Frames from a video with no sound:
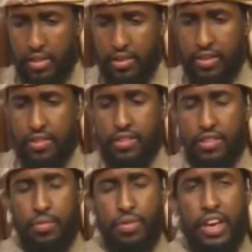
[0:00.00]
This is
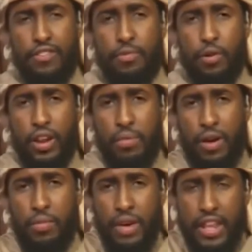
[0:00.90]
something I've spoken
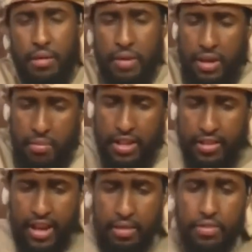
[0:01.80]
about many, many, many
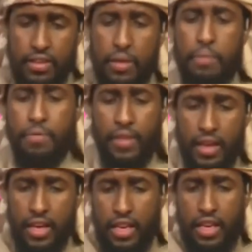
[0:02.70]
times.
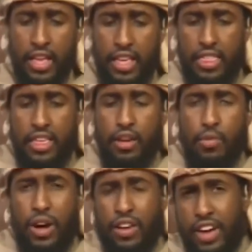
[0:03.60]
The
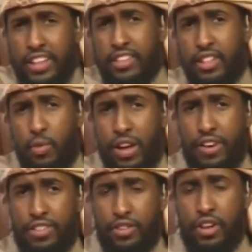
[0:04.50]
rights that the
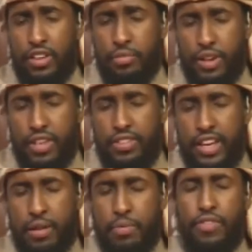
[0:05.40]
wife has on the husband is
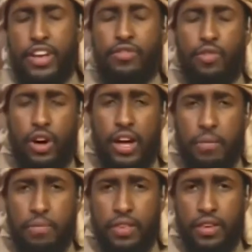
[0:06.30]
that he provides for her,